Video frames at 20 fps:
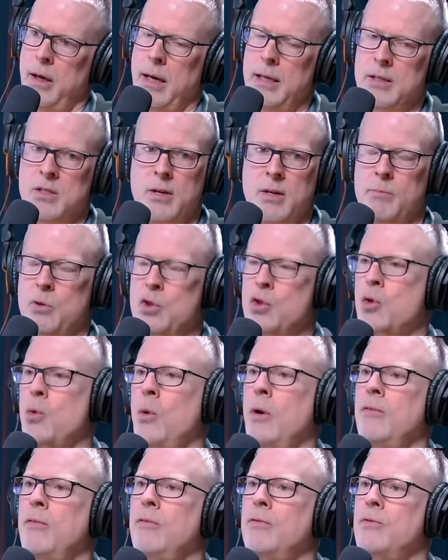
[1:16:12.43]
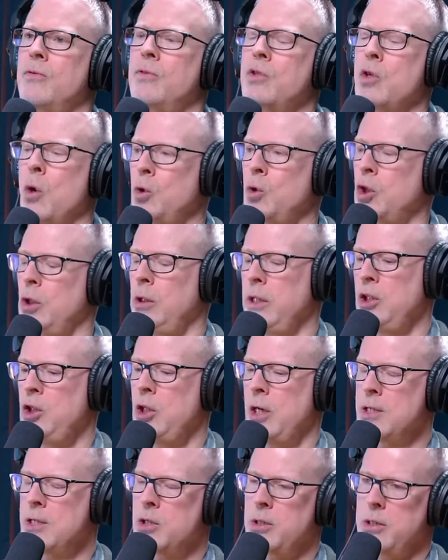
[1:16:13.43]
as some sort of social
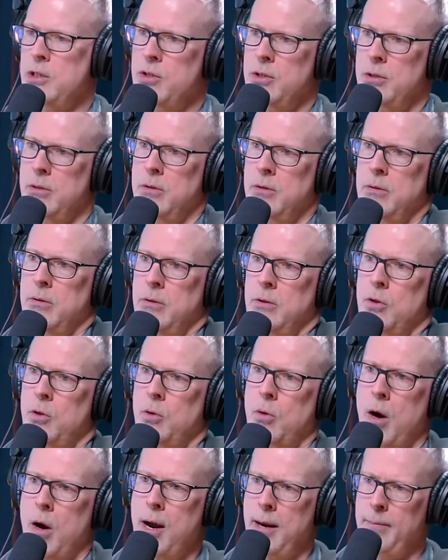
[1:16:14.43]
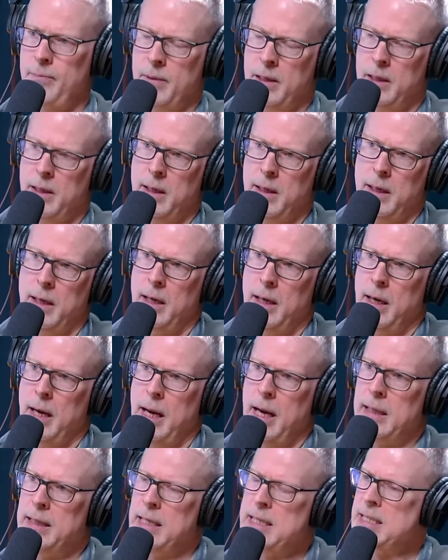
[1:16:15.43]
injustice mm-hmm. crime.
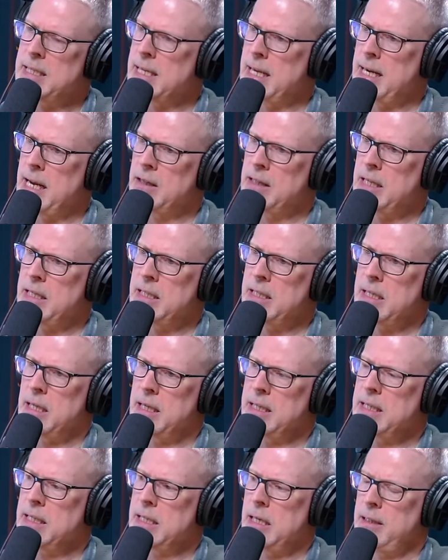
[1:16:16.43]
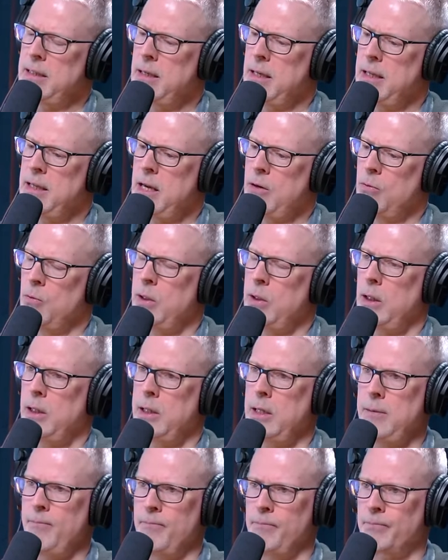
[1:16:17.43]
And they send out these things that
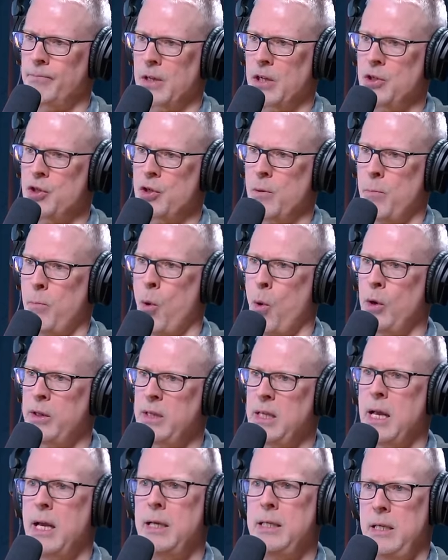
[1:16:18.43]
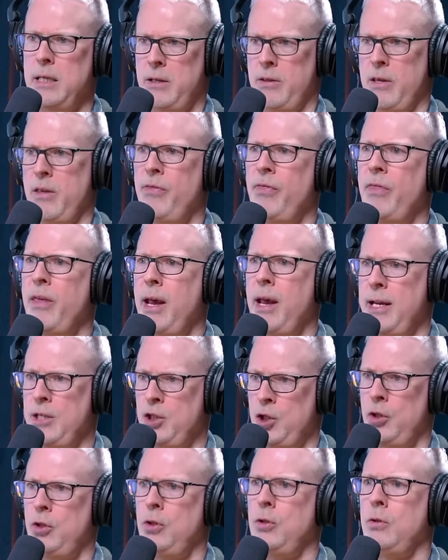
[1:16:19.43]
really support the idea that they
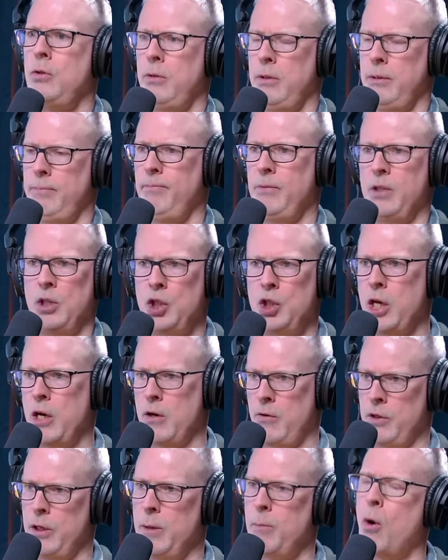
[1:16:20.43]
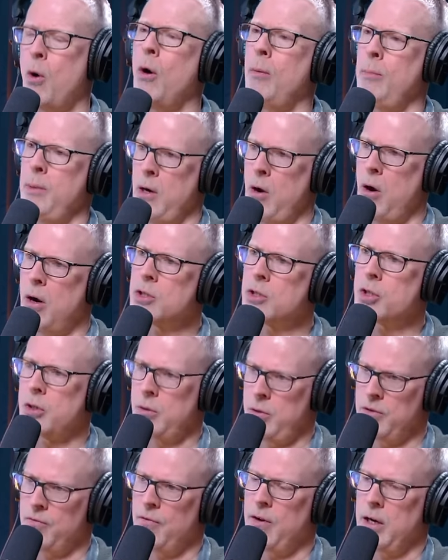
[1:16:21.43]
too, the chair of the department
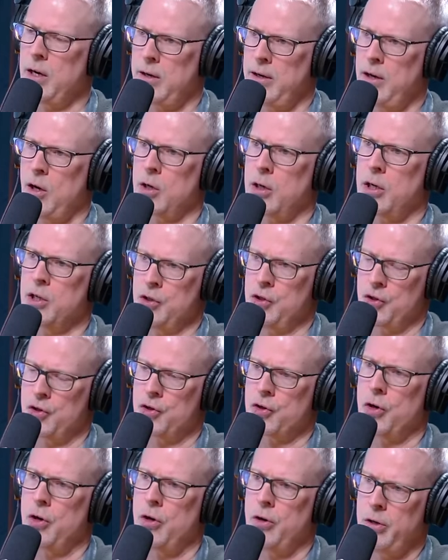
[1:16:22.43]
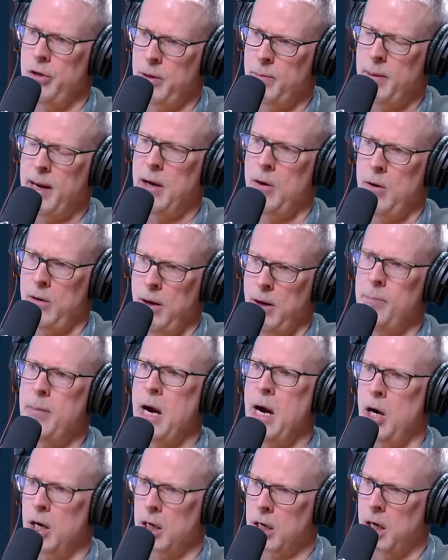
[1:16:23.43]
also is very concerned about
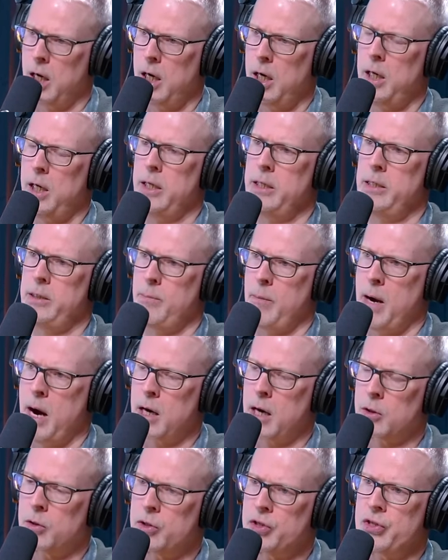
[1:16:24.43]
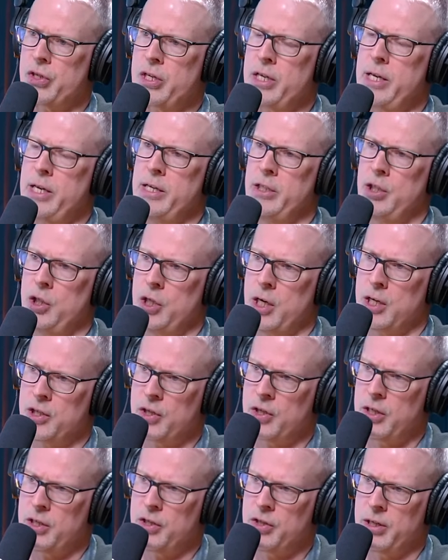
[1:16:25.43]
America and democracy and
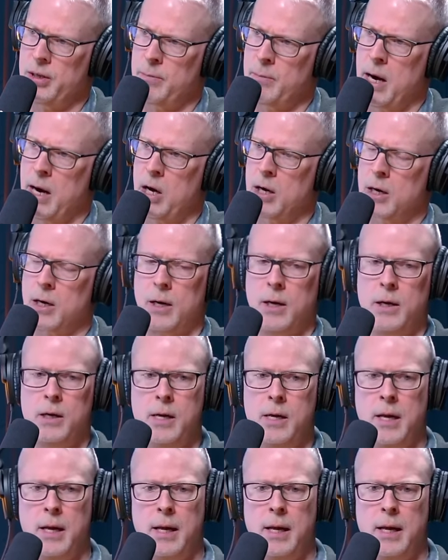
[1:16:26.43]
justice in America.